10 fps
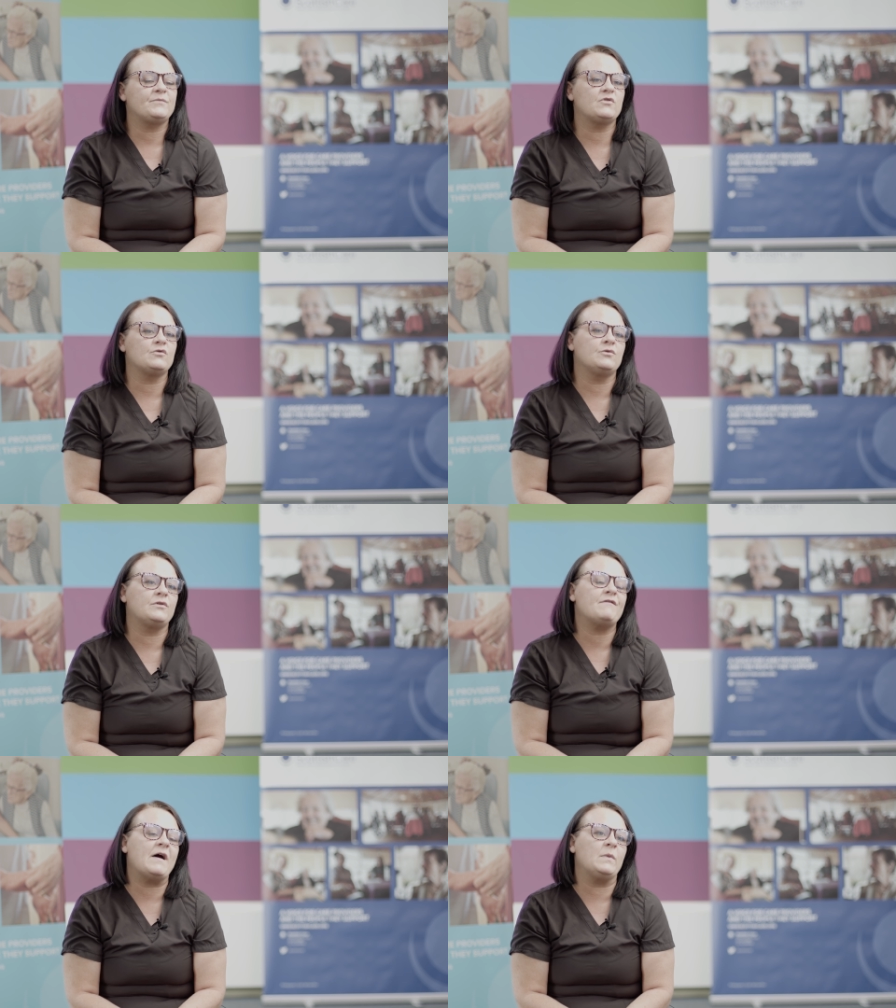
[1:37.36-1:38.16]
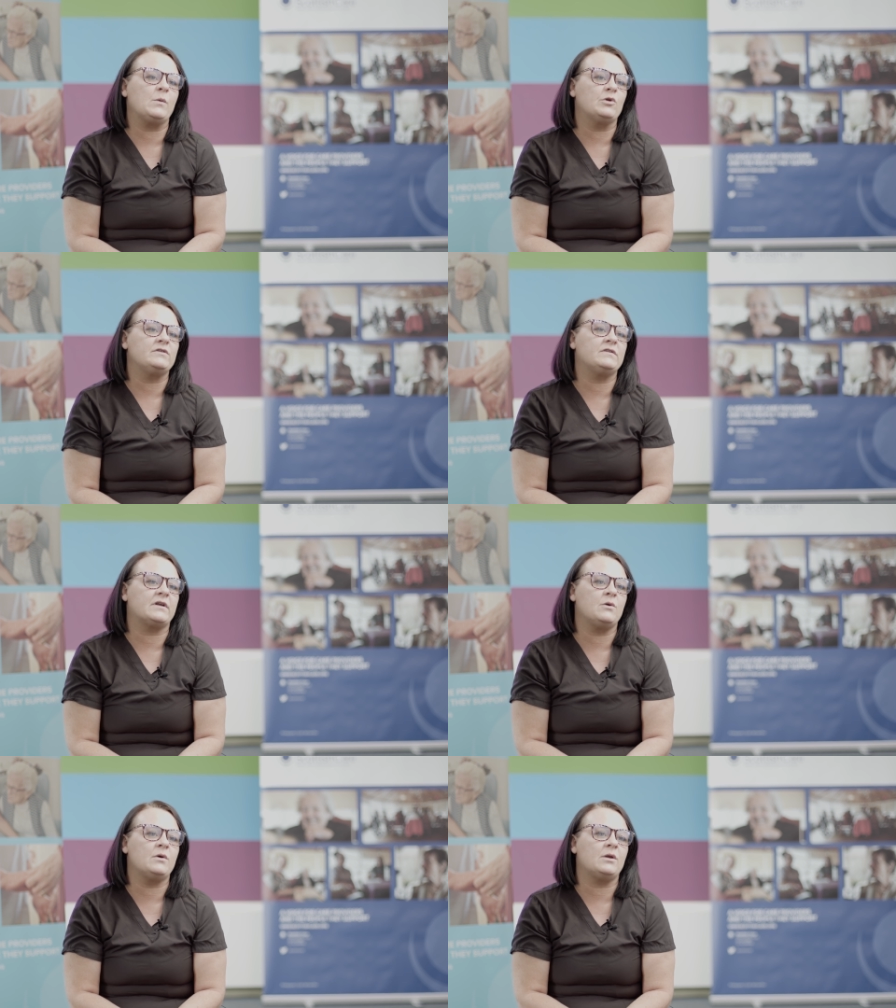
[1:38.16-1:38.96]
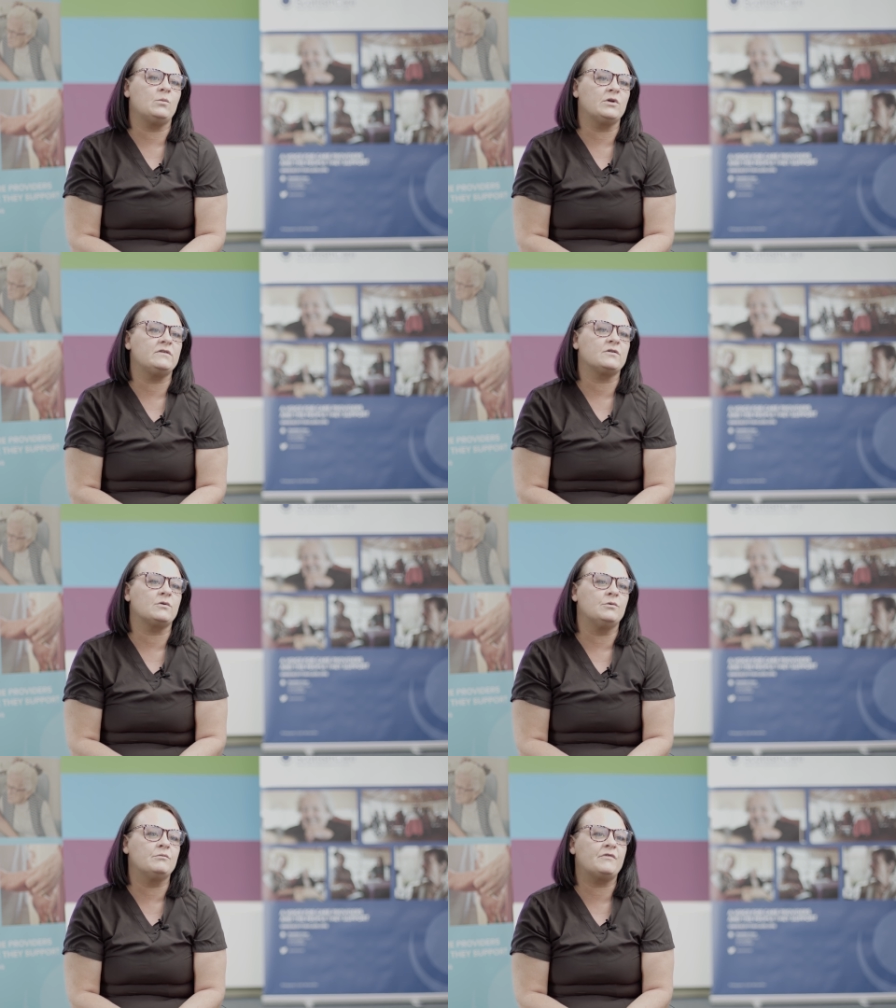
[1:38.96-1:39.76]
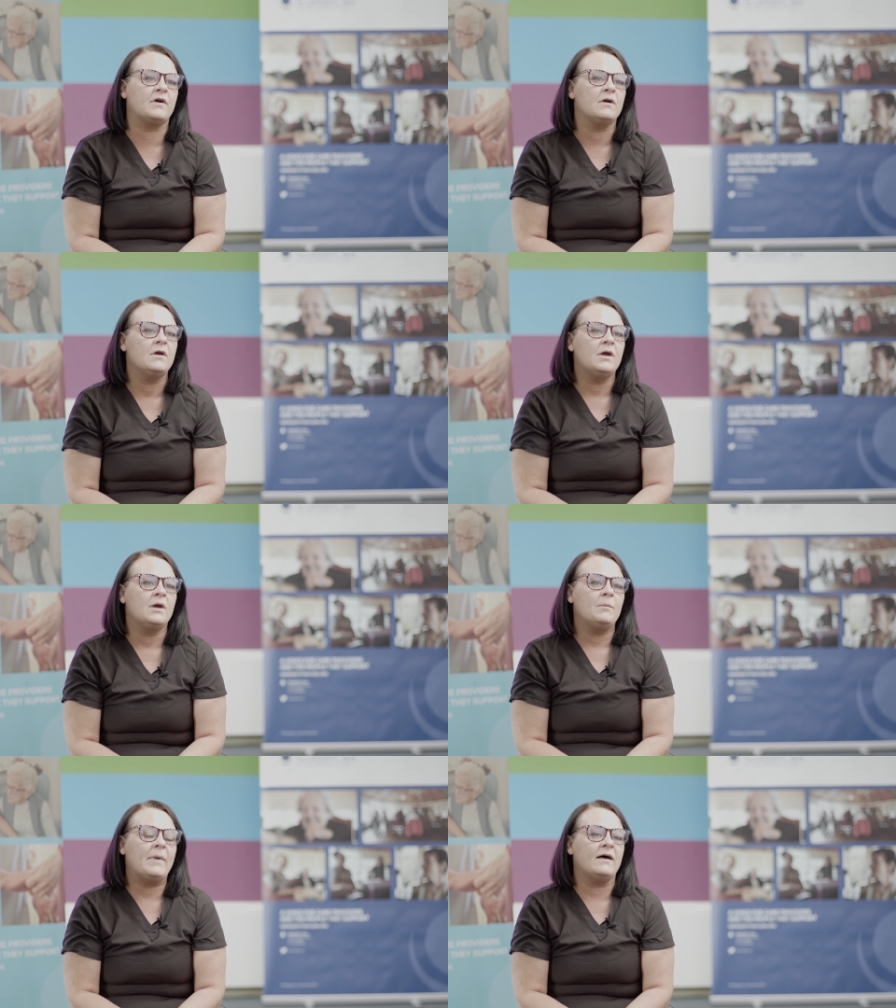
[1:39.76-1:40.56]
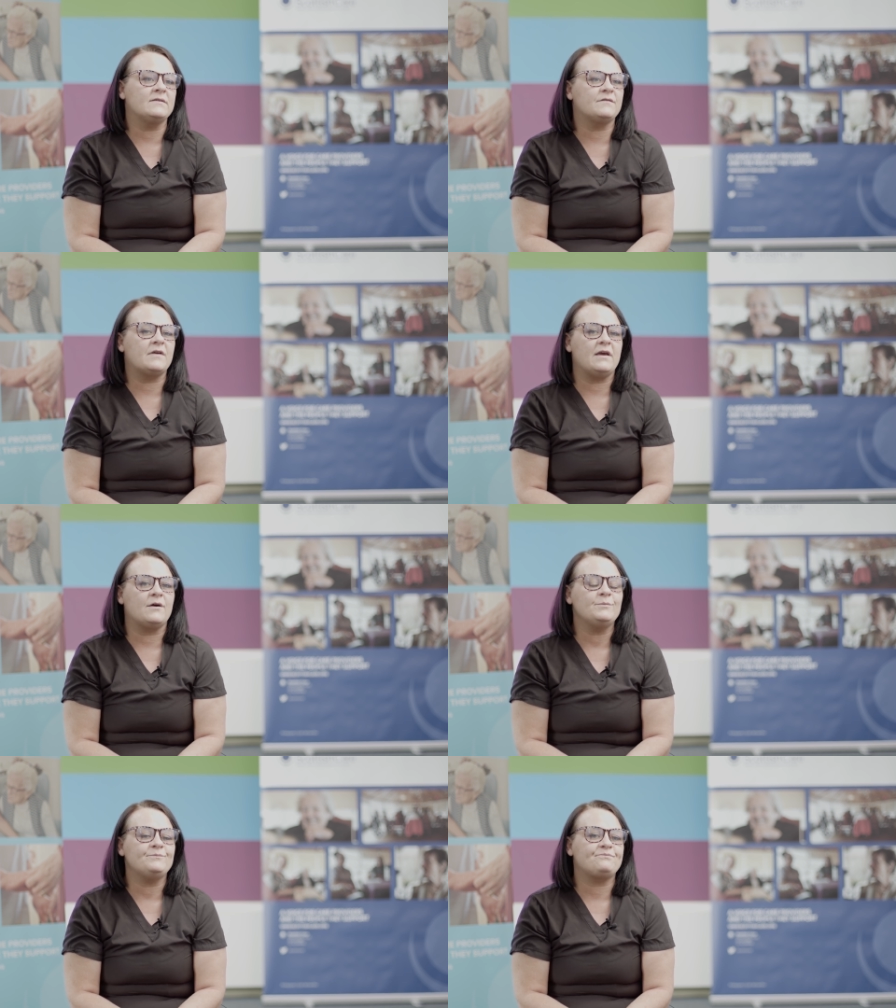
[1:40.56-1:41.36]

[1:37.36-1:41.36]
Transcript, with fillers: So the family wanted her out and wanted her home for palliative care.